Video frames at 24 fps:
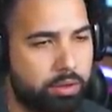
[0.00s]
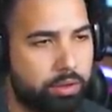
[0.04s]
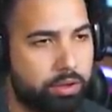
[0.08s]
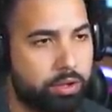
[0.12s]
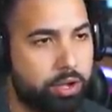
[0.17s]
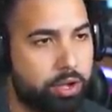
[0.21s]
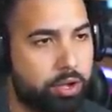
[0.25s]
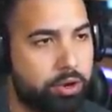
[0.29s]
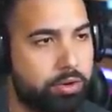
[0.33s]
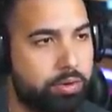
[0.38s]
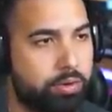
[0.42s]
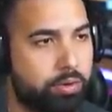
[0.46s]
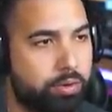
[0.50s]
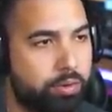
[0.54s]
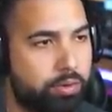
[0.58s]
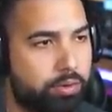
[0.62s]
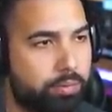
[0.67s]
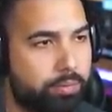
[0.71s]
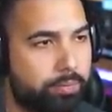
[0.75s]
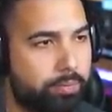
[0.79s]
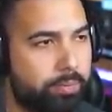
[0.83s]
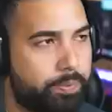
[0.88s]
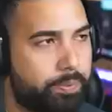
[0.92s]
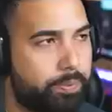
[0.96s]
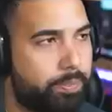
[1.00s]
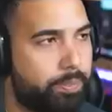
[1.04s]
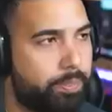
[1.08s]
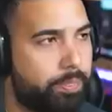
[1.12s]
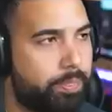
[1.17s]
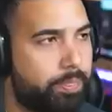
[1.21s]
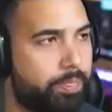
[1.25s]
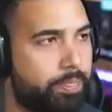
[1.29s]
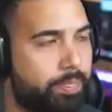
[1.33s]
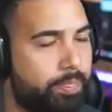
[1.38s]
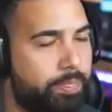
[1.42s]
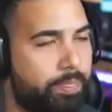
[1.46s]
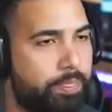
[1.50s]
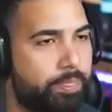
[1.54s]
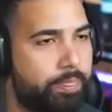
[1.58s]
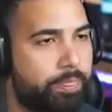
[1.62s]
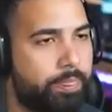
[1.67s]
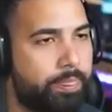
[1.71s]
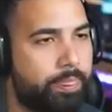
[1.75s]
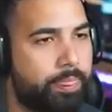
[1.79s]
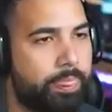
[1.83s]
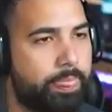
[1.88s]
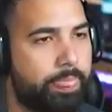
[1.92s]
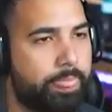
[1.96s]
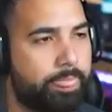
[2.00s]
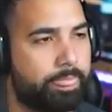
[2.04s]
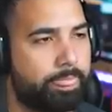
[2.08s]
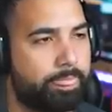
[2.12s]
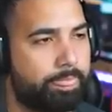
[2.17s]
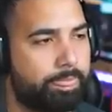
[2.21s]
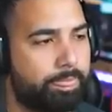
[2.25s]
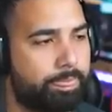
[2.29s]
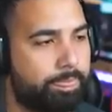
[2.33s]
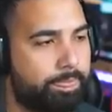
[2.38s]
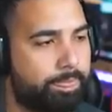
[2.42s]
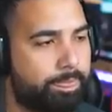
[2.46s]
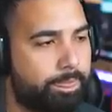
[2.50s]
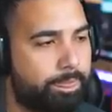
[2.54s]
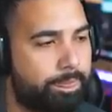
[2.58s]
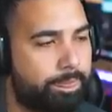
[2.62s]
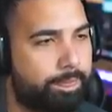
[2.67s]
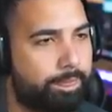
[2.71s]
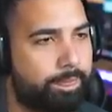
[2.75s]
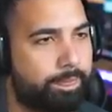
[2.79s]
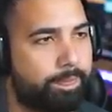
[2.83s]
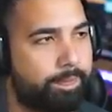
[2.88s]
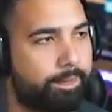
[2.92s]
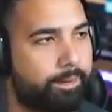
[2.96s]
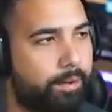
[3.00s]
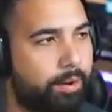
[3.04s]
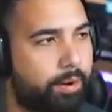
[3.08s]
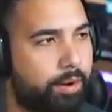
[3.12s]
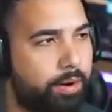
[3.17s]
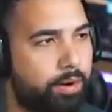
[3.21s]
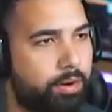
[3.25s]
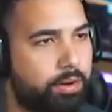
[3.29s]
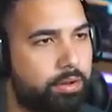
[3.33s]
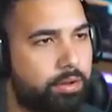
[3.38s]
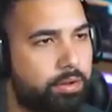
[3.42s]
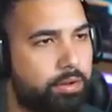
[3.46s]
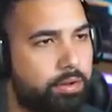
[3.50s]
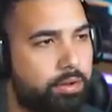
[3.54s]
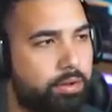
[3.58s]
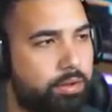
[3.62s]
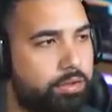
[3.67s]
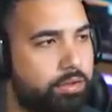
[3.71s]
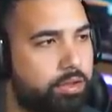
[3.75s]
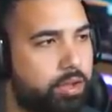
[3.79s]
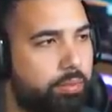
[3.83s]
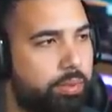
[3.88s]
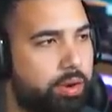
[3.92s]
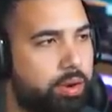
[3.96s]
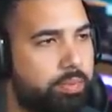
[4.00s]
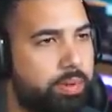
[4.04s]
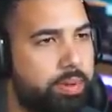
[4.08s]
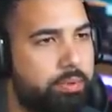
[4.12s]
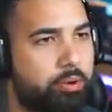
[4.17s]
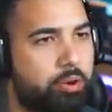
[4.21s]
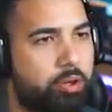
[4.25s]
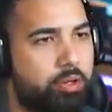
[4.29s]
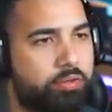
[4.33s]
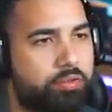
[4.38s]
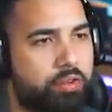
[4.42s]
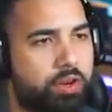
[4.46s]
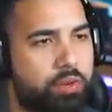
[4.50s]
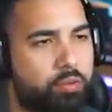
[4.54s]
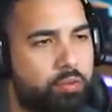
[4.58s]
You good? Yeah, I'm just... Popping off. All right. So how many people? Oh, there's